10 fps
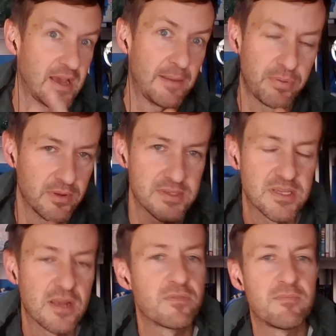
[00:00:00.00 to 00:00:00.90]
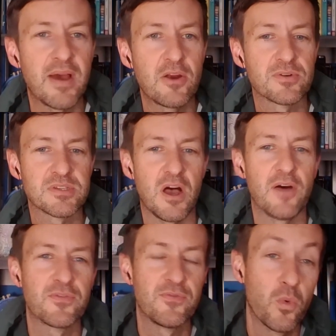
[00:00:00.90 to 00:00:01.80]
Apple instead of
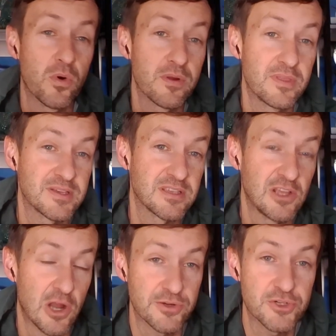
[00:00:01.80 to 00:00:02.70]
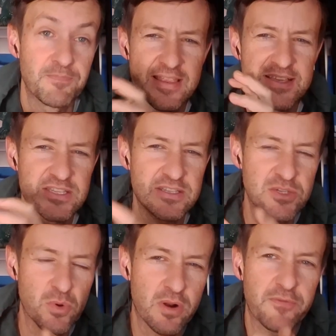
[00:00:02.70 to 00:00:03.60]
Microsoft for this launch. This
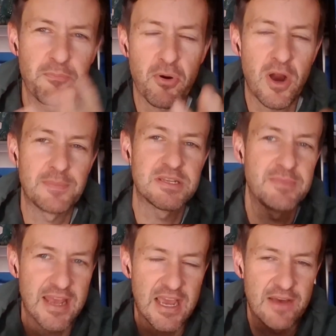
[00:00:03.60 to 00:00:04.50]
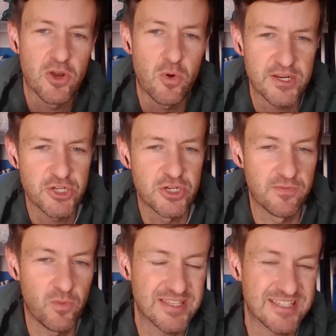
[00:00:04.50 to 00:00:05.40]
sort of prompted me to have the question
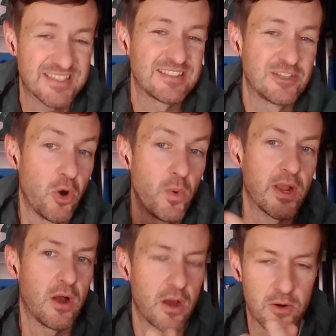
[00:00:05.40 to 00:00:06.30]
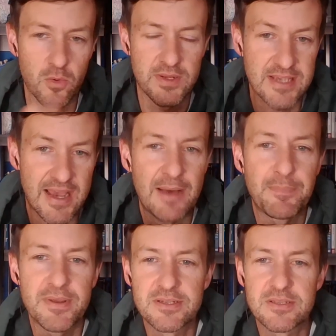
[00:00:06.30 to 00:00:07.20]
of what's going on or what's
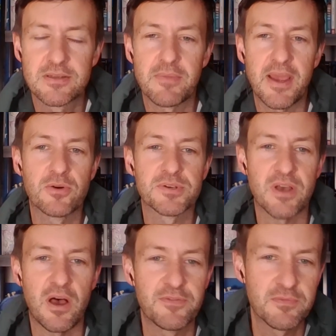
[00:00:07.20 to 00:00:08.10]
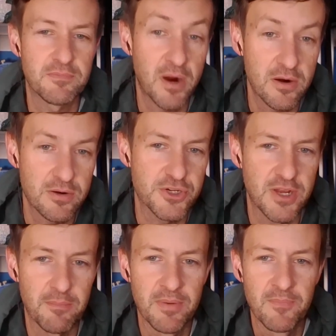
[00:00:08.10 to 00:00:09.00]
happened to the Microsoft
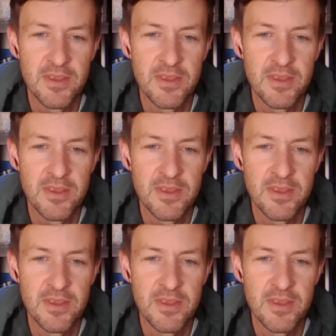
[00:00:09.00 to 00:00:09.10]
partnership.